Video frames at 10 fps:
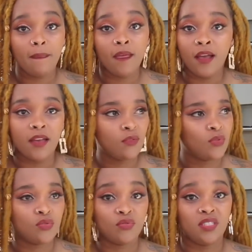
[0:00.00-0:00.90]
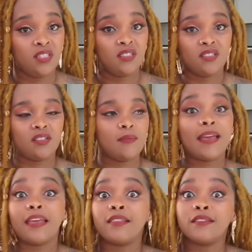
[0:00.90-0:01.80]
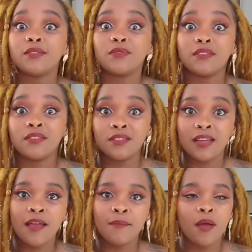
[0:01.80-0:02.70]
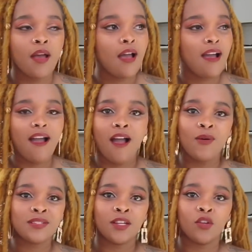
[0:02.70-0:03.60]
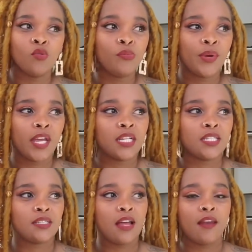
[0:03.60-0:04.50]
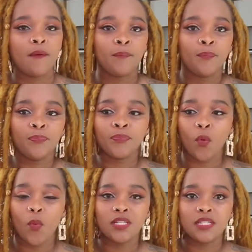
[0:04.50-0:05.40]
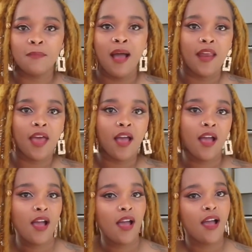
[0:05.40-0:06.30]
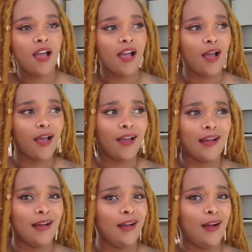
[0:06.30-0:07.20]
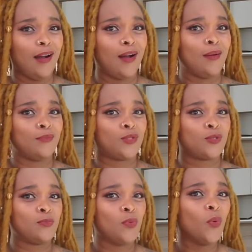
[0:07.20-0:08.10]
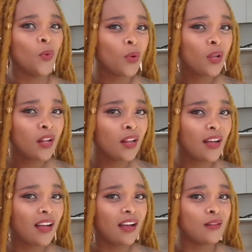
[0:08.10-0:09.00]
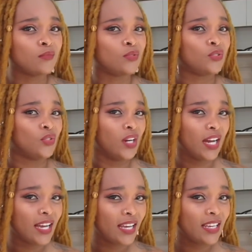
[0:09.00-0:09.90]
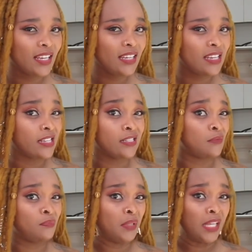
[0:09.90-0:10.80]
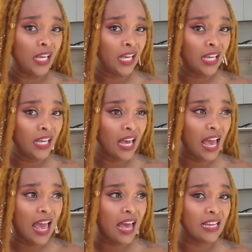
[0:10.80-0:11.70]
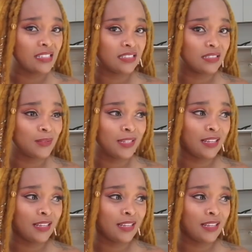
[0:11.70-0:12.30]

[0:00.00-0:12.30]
I would treat it the same. I give this time. I was an lubricant son. Watibana, I'm small, I'm dry, he's big, and